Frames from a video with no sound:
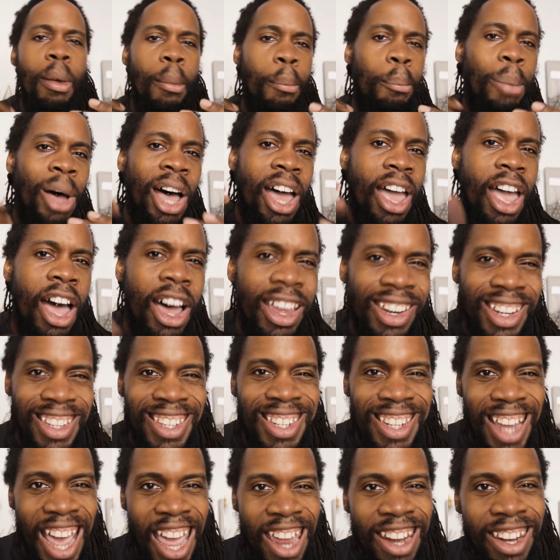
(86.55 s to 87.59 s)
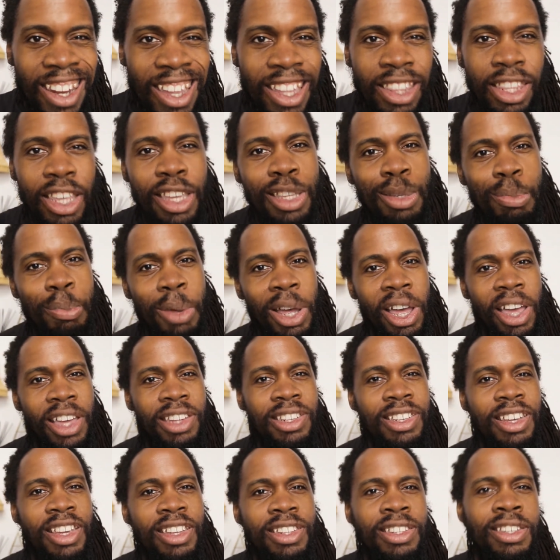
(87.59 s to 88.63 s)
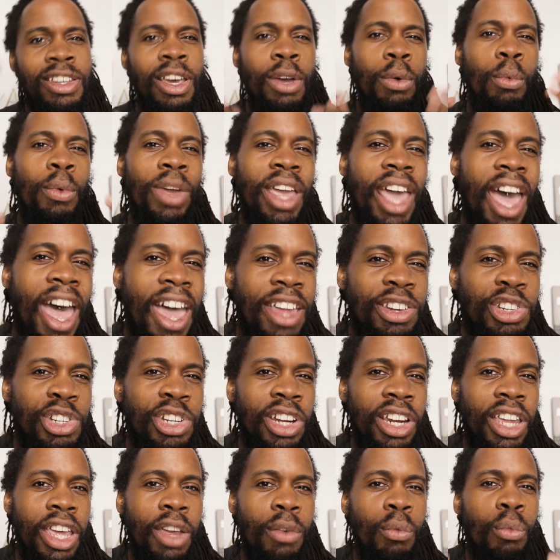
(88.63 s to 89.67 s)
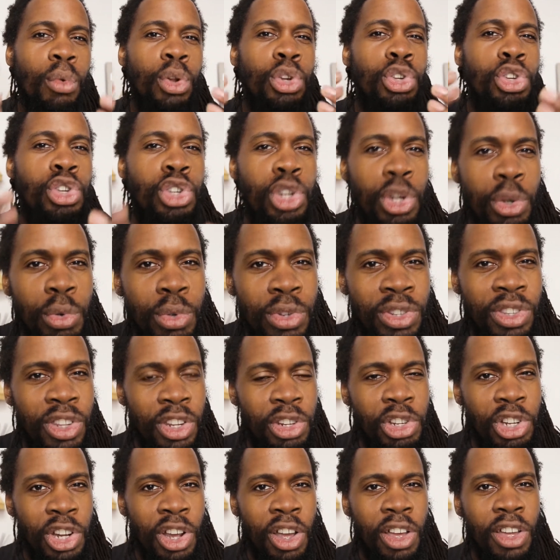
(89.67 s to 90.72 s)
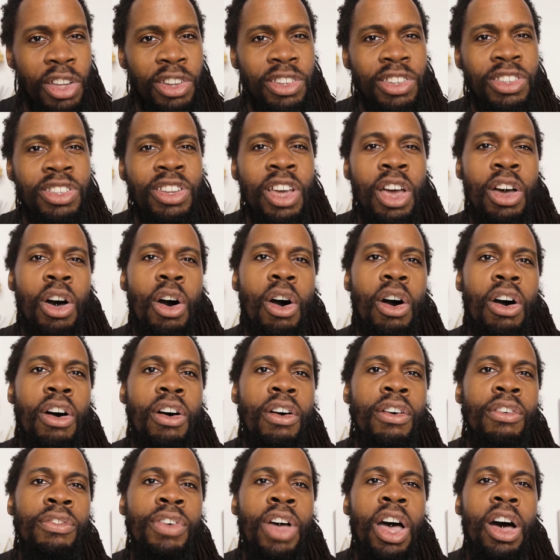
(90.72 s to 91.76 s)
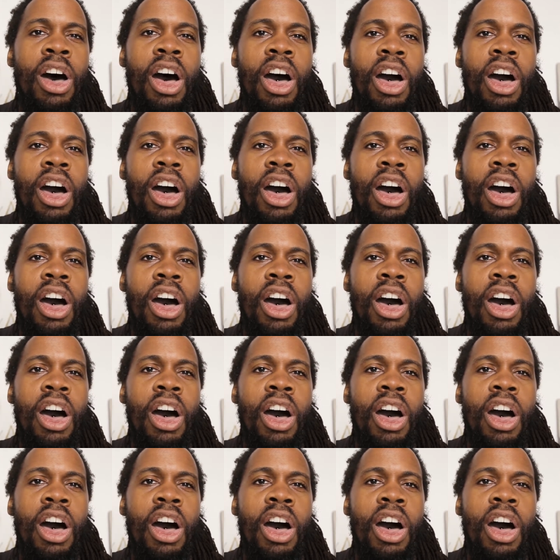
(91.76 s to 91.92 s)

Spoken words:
By understanding these biases, we actually reduce the chance of